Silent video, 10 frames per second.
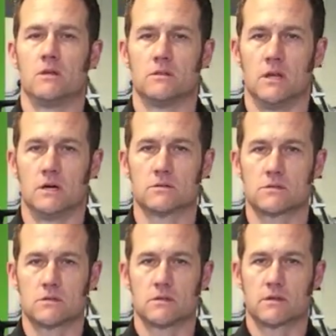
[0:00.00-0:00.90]

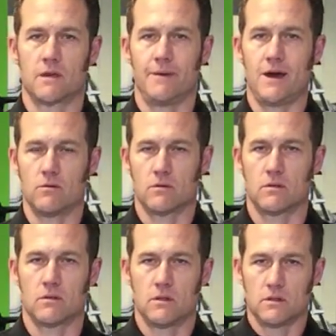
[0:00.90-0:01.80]
Lungs come out,
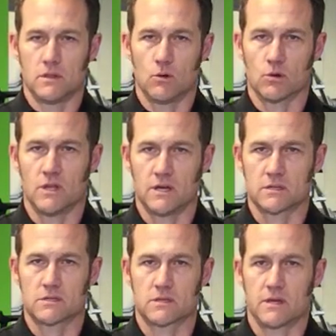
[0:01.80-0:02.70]
lower
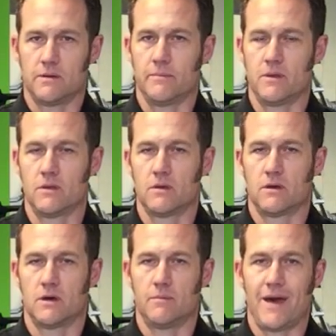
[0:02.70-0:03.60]
lungs come
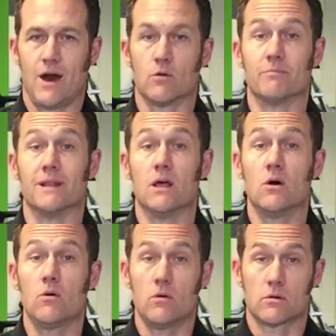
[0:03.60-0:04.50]
out
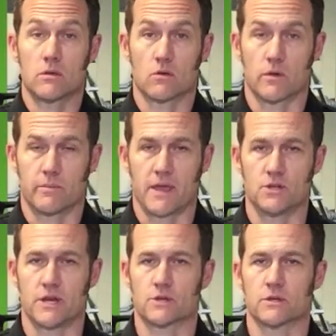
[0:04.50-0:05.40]
below your rib cage
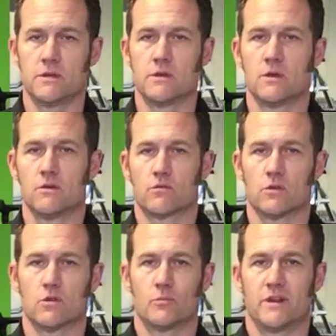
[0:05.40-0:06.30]
actually for a
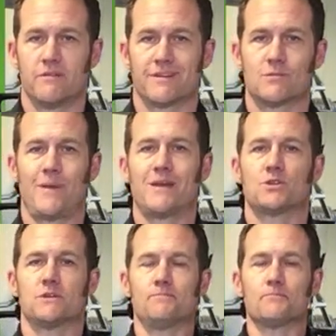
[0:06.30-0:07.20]
little bit of
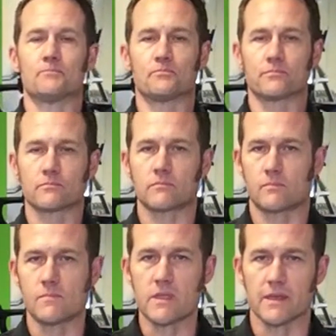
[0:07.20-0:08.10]
expansion
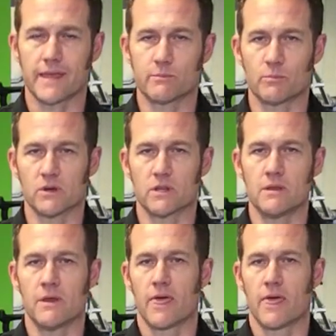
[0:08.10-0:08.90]
capability.